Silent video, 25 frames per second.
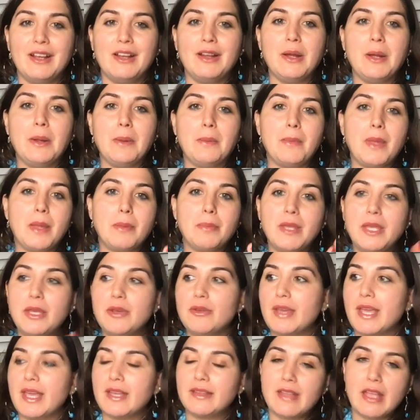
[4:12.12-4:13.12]
Maybe you
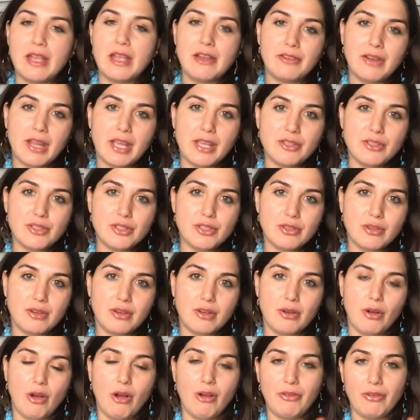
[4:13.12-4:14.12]
can arrange
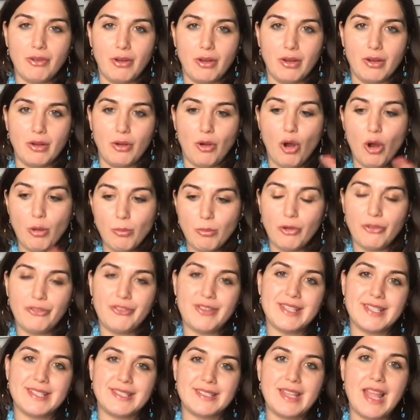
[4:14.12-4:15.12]
your home
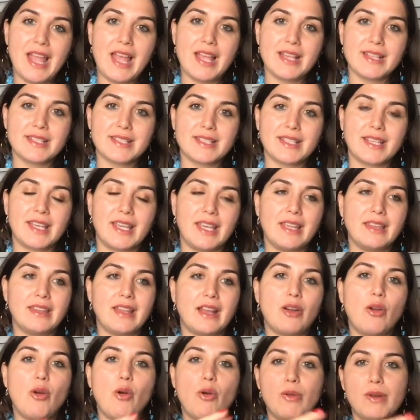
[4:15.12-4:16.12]
office desk in a
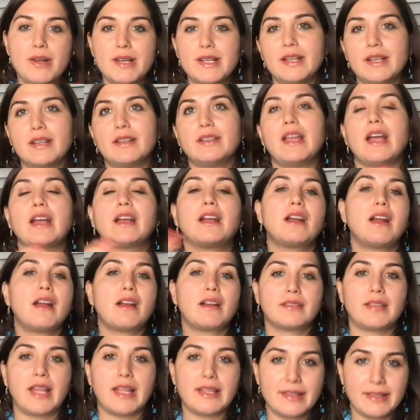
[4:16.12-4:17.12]
corner
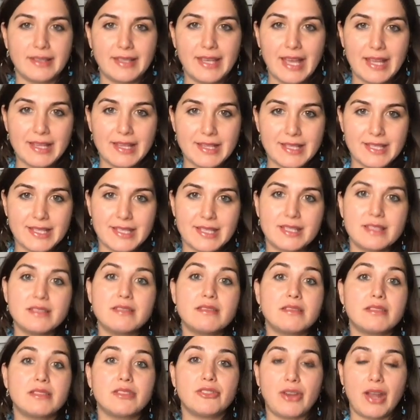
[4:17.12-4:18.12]
that gets
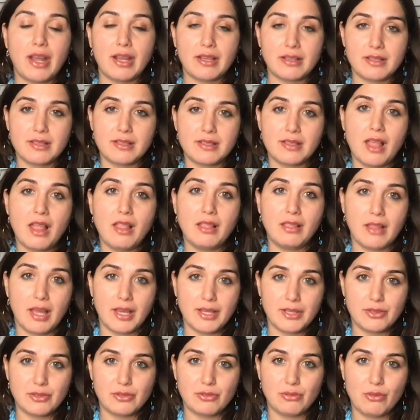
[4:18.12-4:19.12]
direct
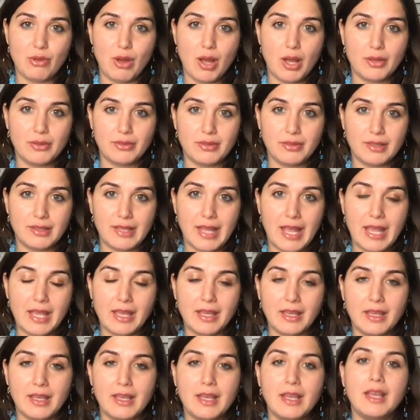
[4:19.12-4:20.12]
sunlight throughout the day.
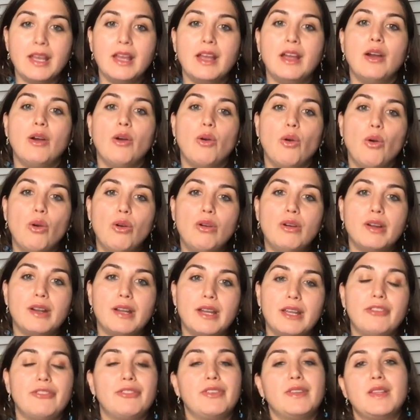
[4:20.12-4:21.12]
Or
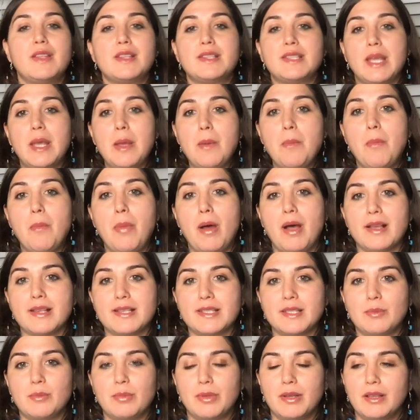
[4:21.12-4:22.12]
if it is
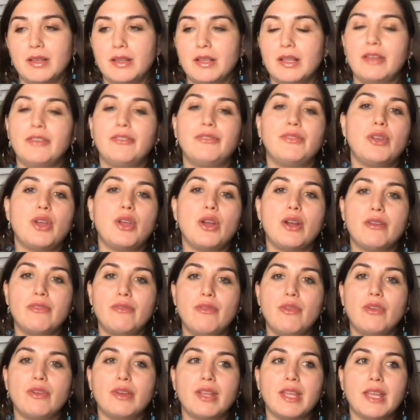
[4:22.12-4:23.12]
impossible, if you are
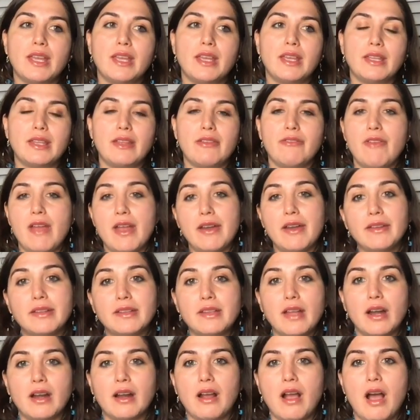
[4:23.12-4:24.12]
working in a very
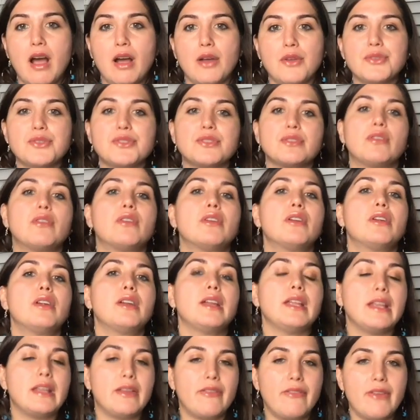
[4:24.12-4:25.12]
dark house or
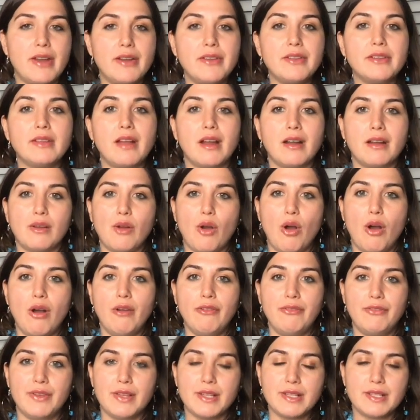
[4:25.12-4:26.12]
in a very dark
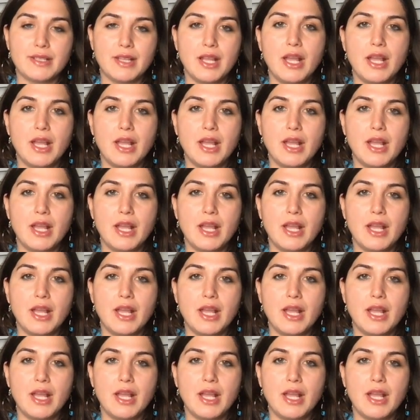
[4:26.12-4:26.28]
office,